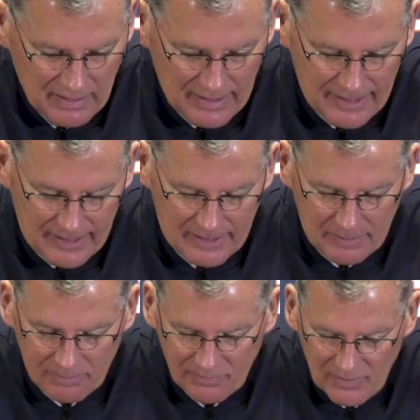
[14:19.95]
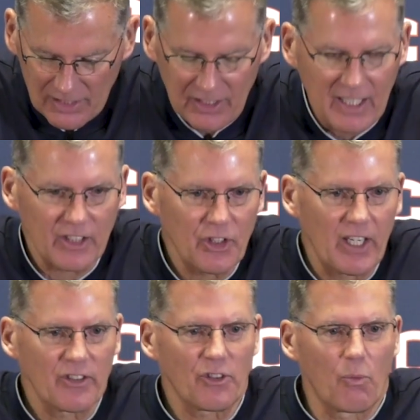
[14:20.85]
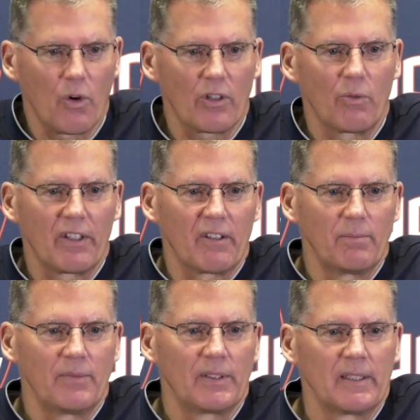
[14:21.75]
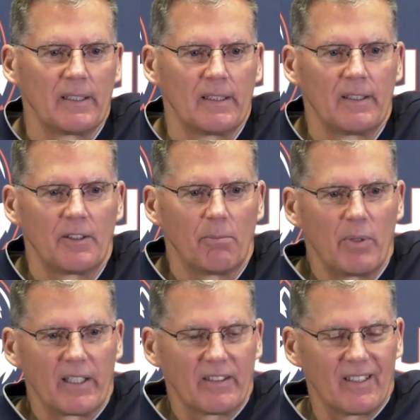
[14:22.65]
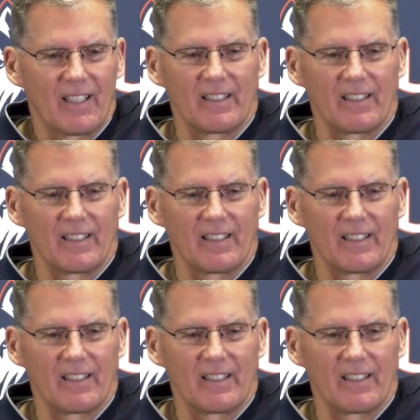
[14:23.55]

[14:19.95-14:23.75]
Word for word: and you get a chance to work with them, but